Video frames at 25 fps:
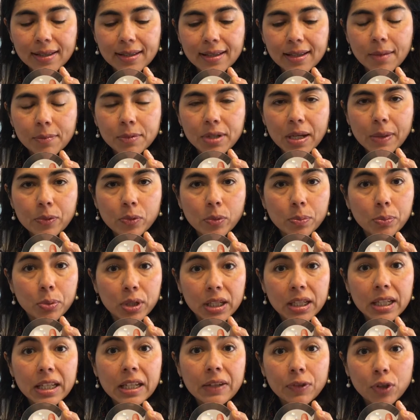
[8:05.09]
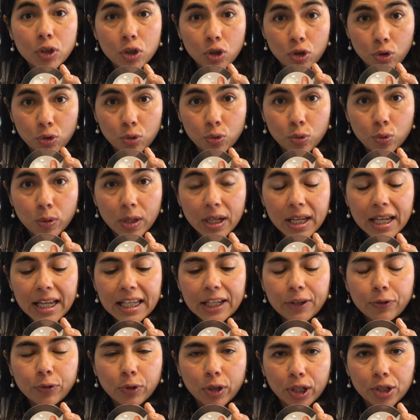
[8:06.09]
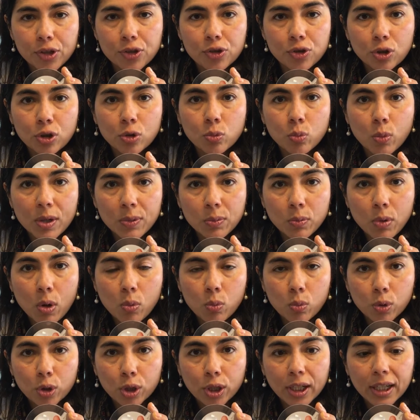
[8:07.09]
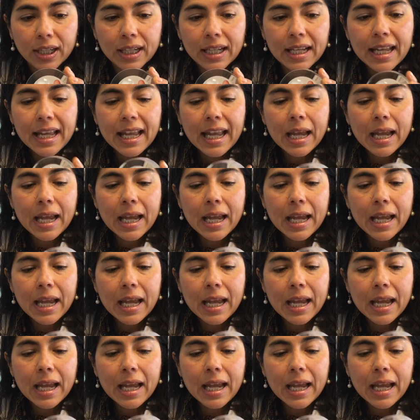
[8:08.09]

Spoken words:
Sometimes we'll put in even 2 if we're concerned one won't work.